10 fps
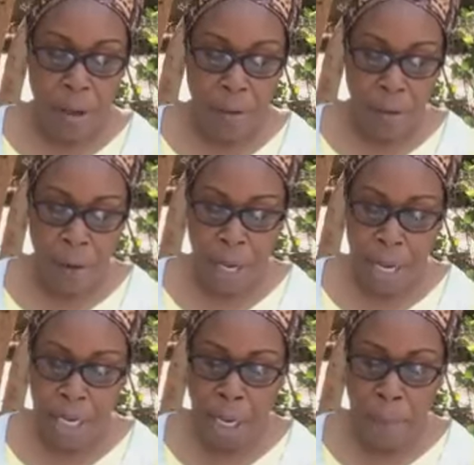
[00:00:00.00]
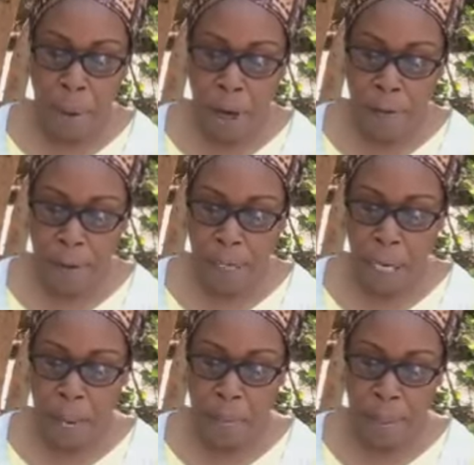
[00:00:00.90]
for in the perfect
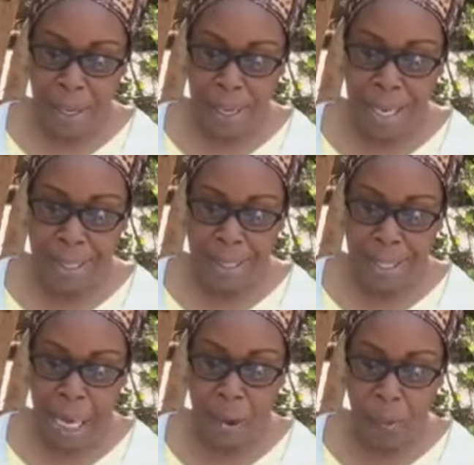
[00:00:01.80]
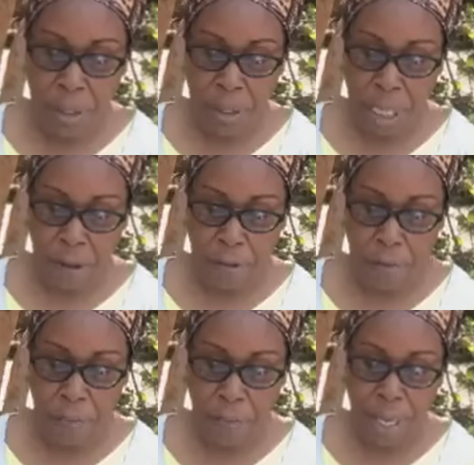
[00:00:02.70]
obedience they safe.
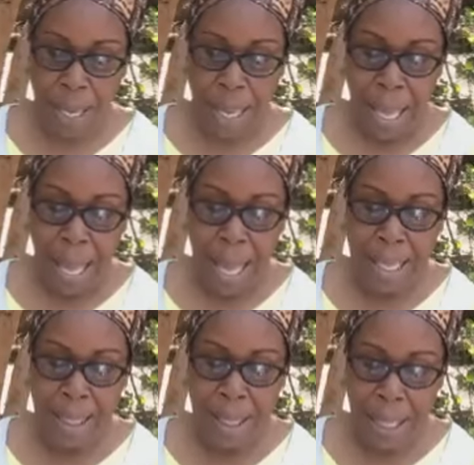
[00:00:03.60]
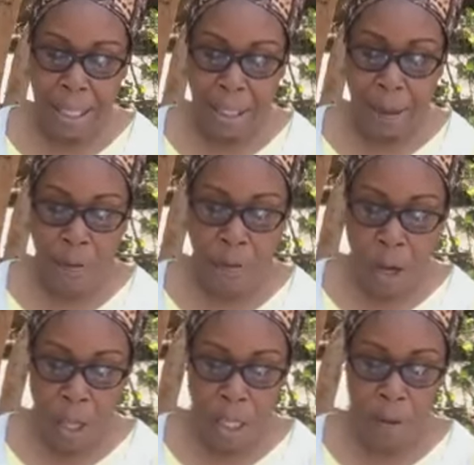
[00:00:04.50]
And this
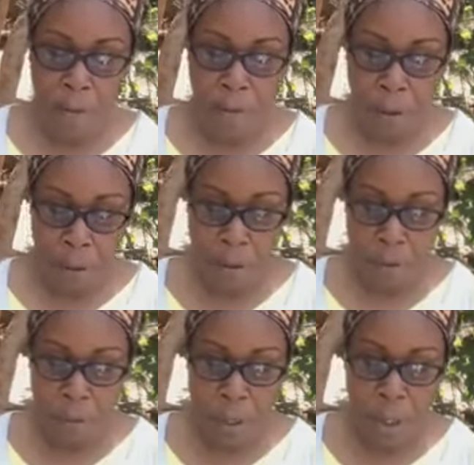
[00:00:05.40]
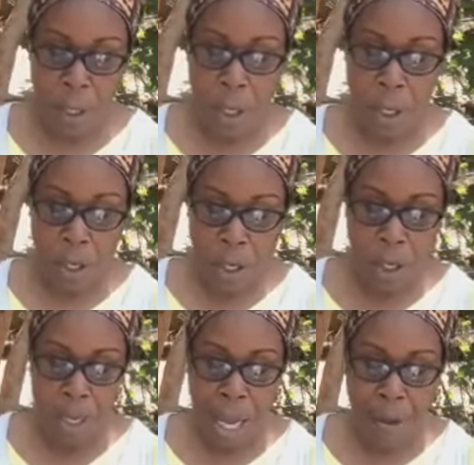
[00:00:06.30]
fallen foe
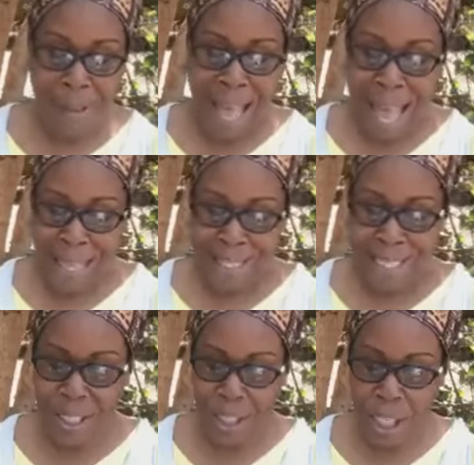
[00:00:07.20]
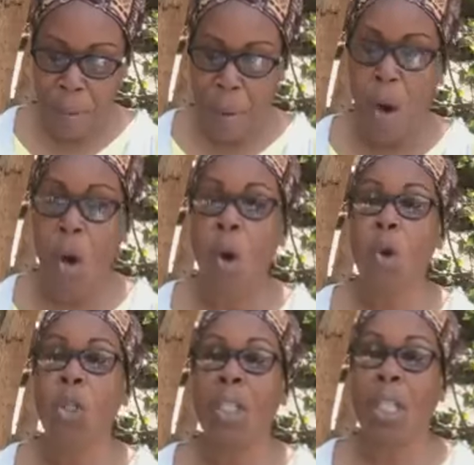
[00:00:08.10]
could have access to them
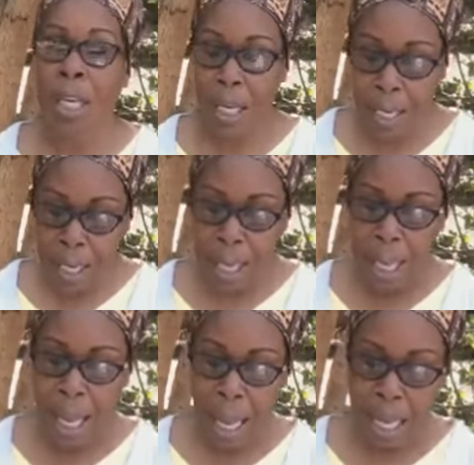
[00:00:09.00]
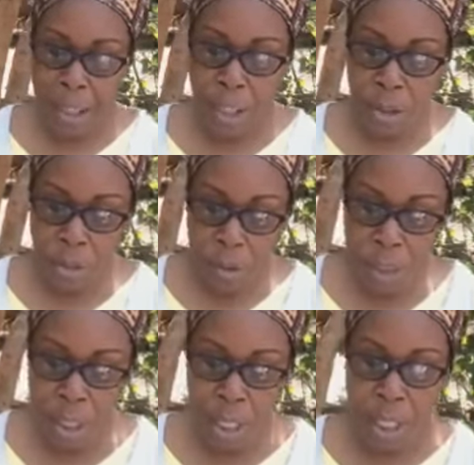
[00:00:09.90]
only at the
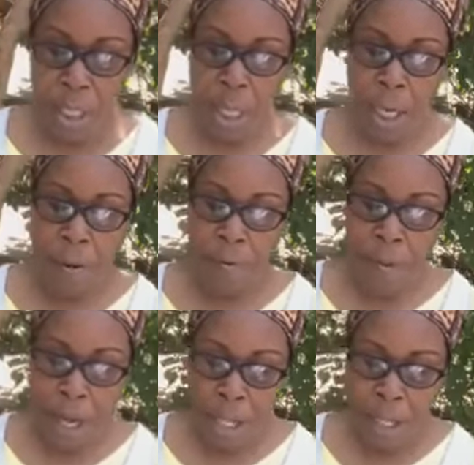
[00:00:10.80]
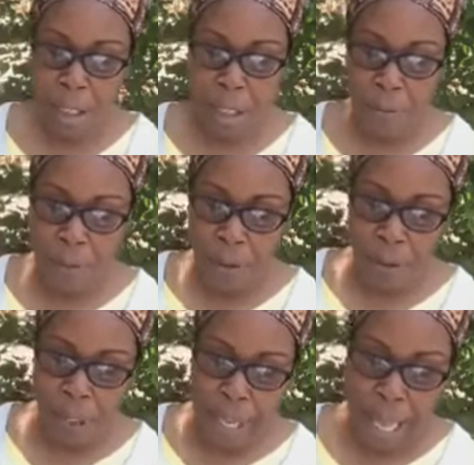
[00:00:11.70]
tree of knowledge of
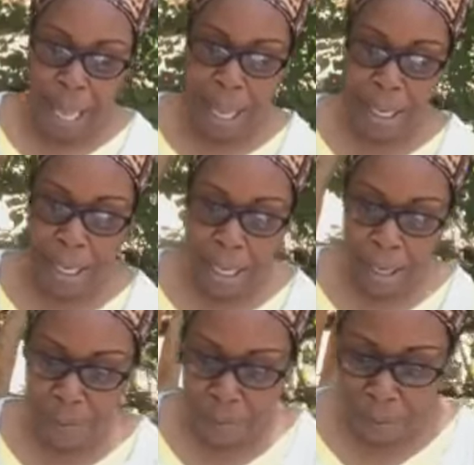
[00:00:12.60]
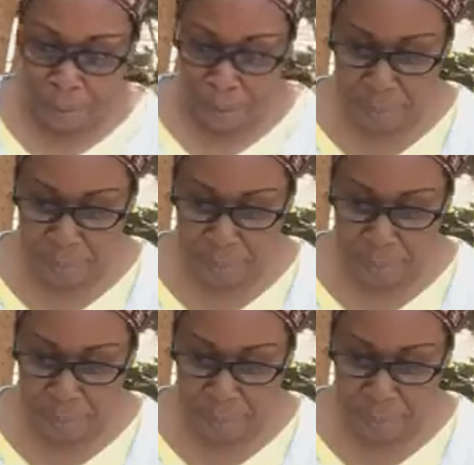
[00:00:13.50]
good and evil.